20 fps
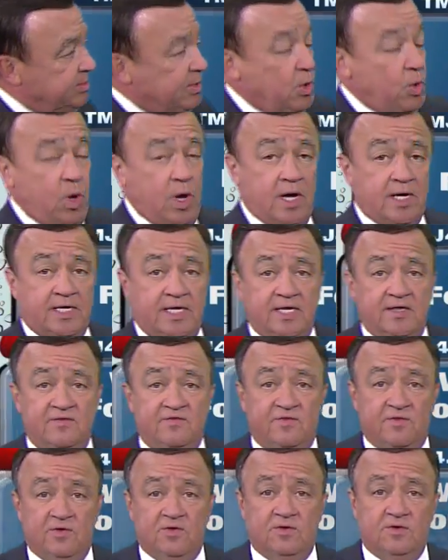Milwaukee
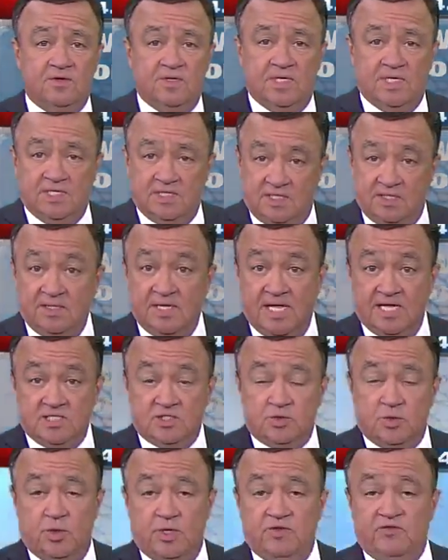for uh, the
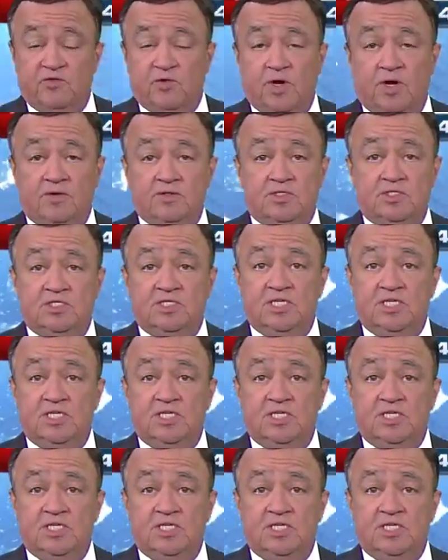last 24 hours,